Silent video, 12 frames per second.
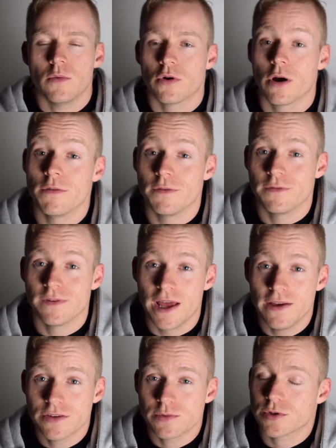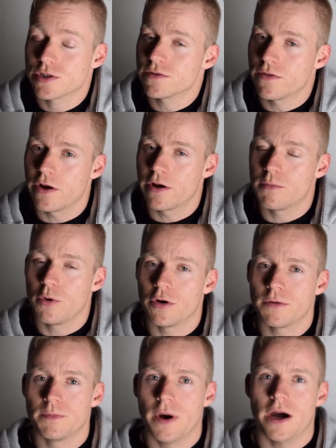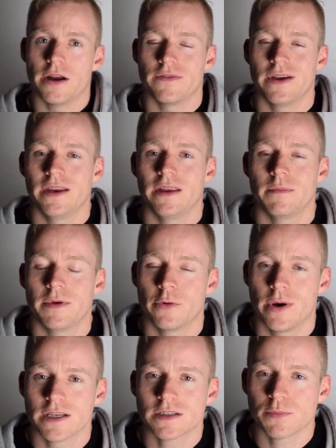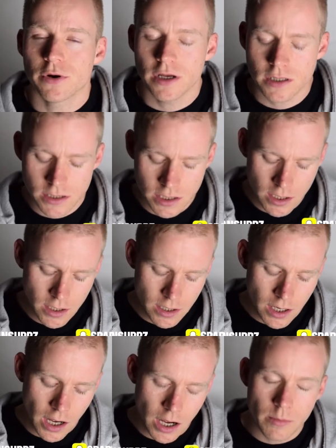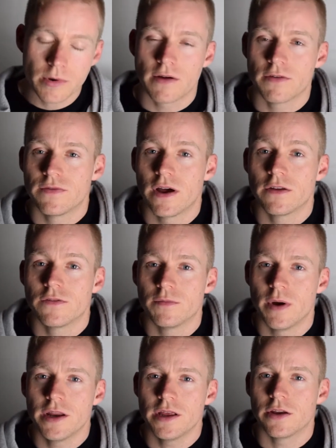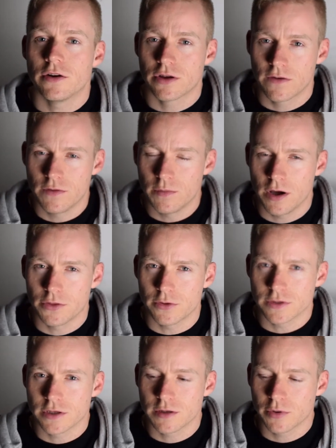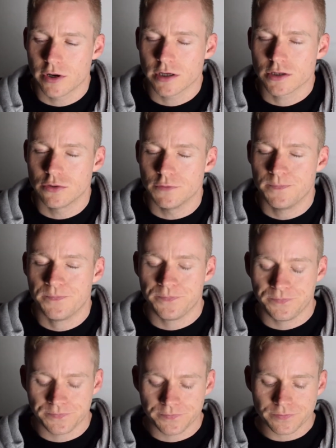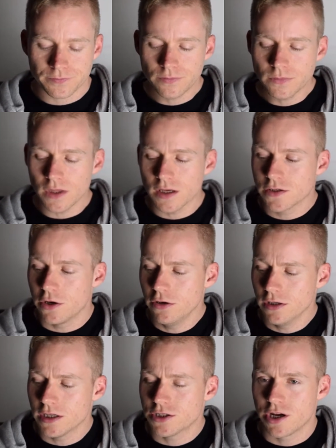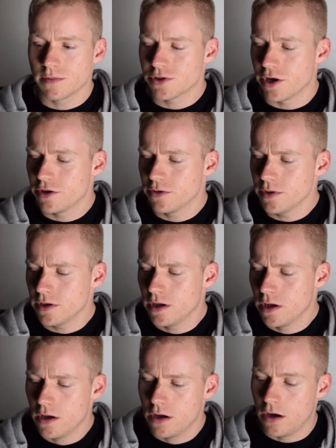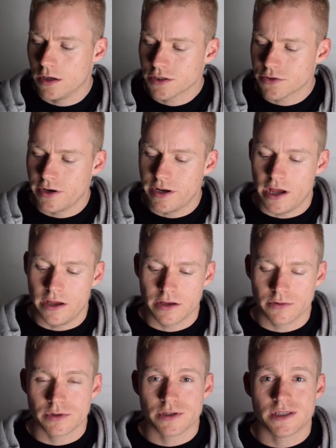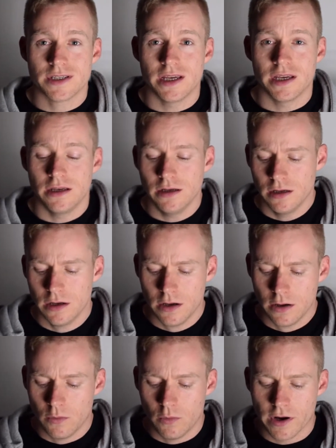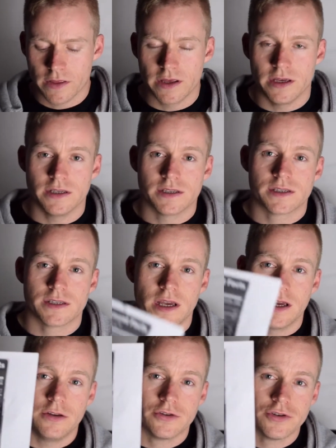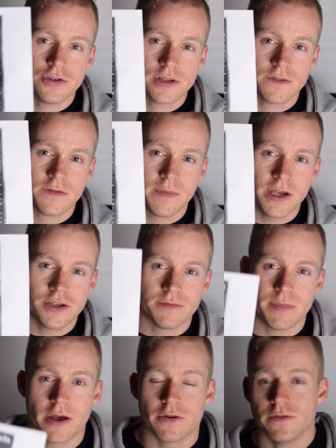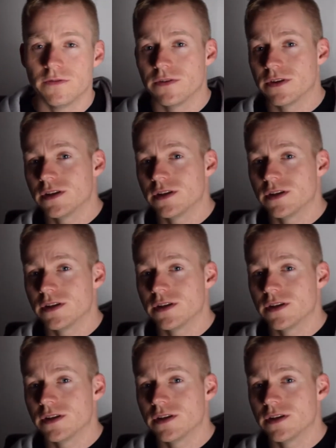we'll go over flavours, which is a very important part of any amino acid product, cover value for money, and I'll give you my thoughts on the product too. So let's jump straight into it. On screen now you're going to see one of these, a nutritional information panel for